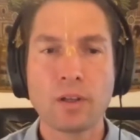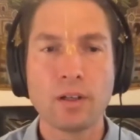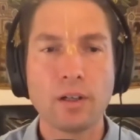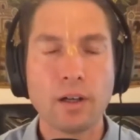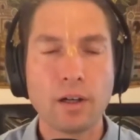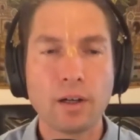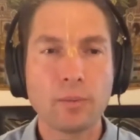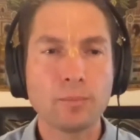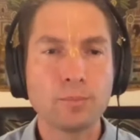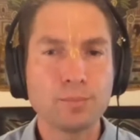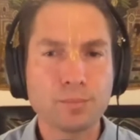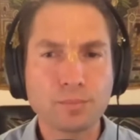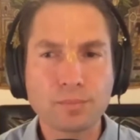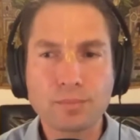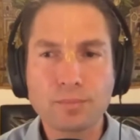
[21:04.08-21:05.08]
Um,
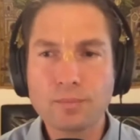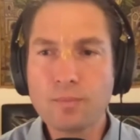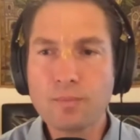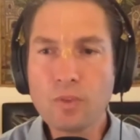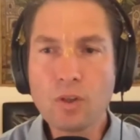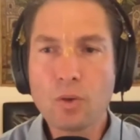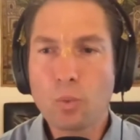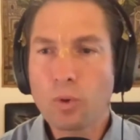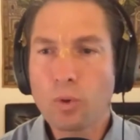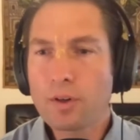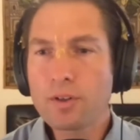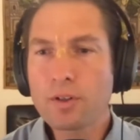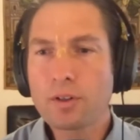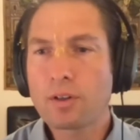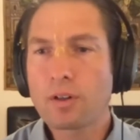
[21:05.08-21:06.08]
what are
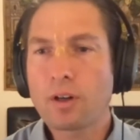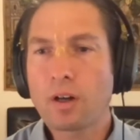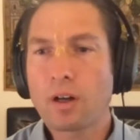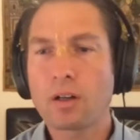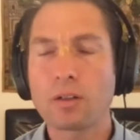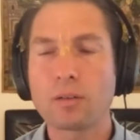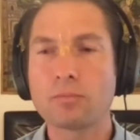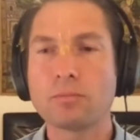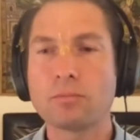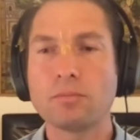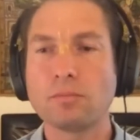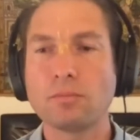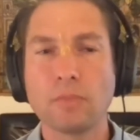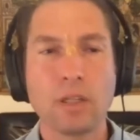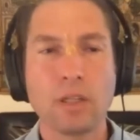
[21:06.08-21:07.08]
your
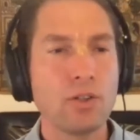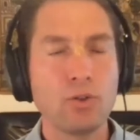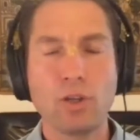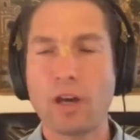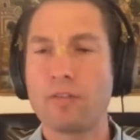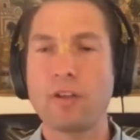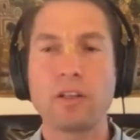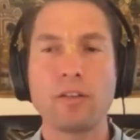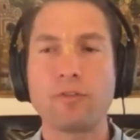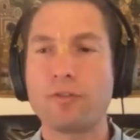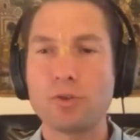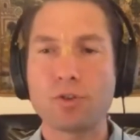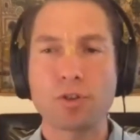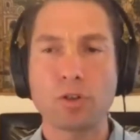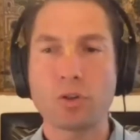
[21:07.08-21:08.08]
do you have any
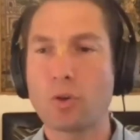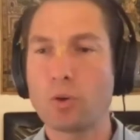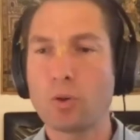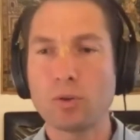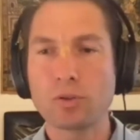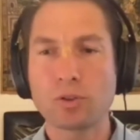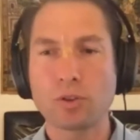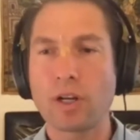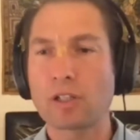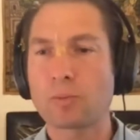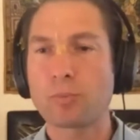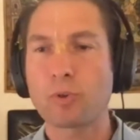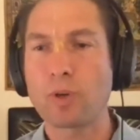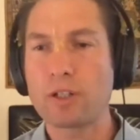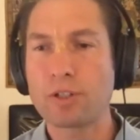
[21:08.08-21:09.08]
future goals or
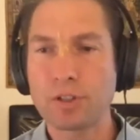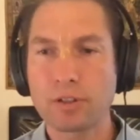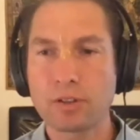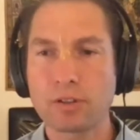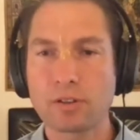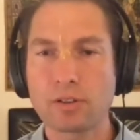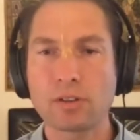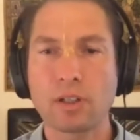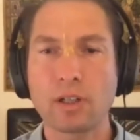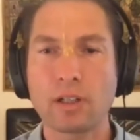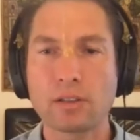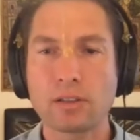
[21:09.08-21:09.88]
aspirations as a